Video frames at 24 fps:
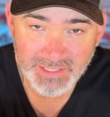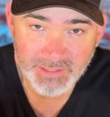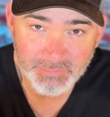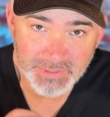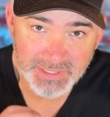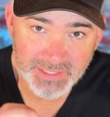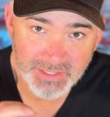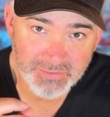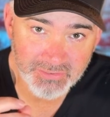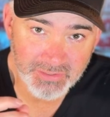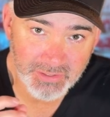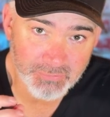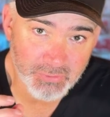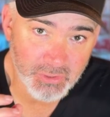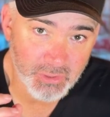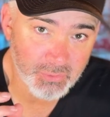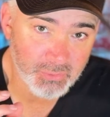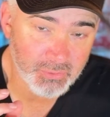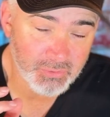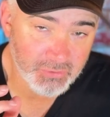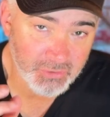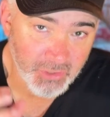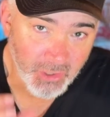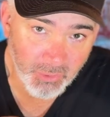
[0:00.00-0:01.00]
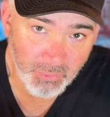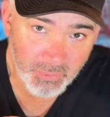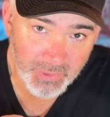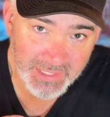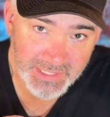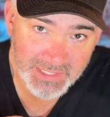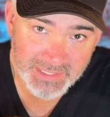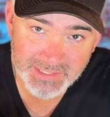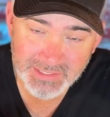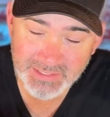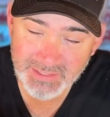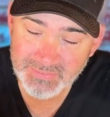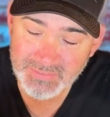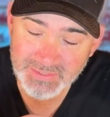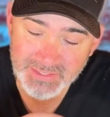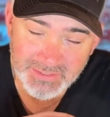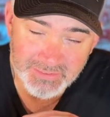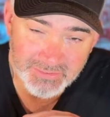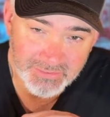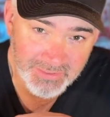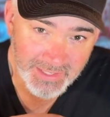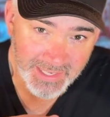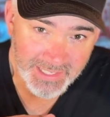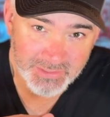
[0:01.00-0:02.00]
because if you don't hit it at the
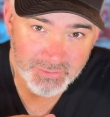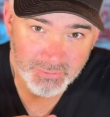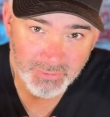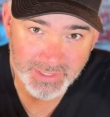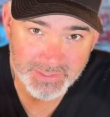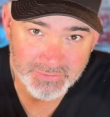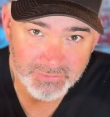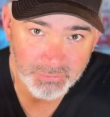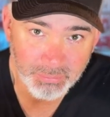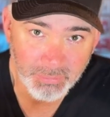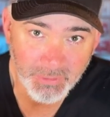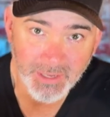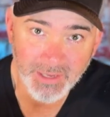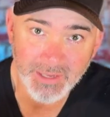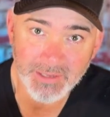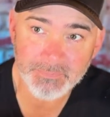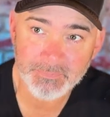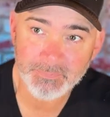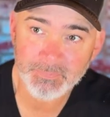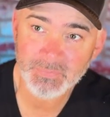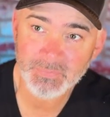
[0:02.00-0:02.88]
exact right spot,